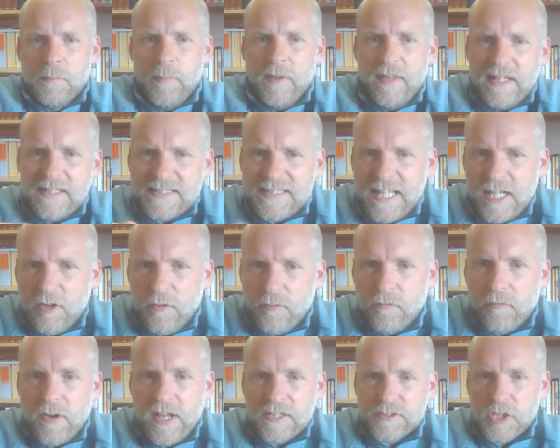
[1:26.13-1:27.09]
But this little
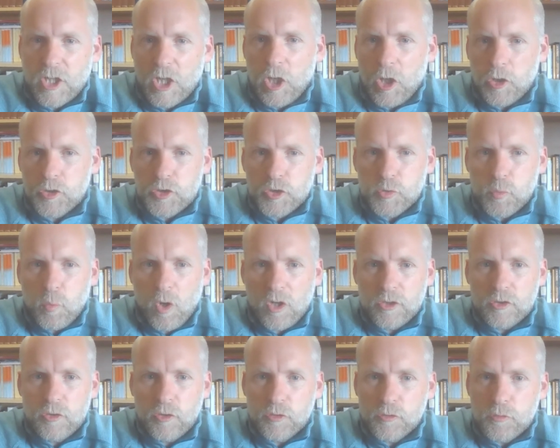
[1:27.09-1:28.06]
phrase in Colossians 1
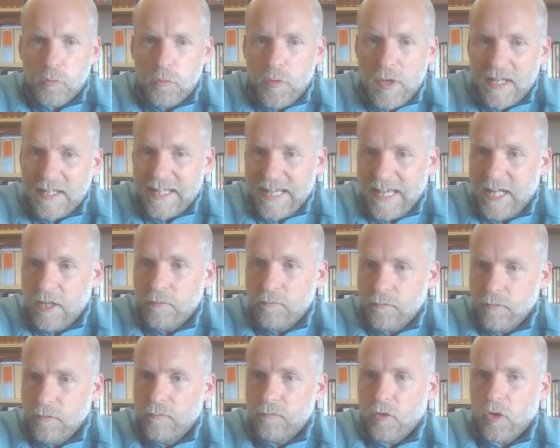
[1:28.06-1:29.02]
and 2 is really
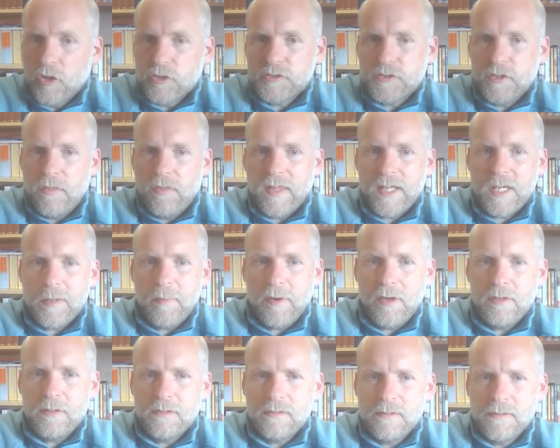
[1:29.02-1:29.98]
helpful for us to think
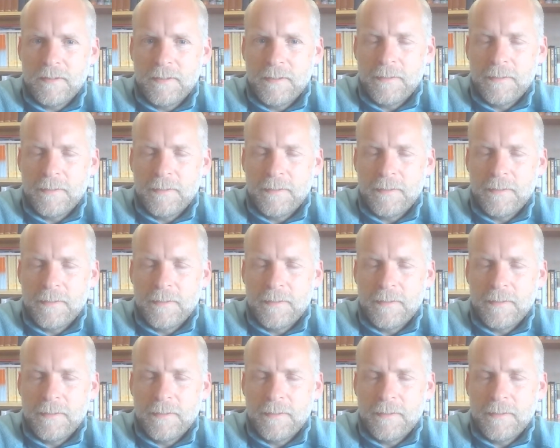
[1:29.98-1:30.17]
about.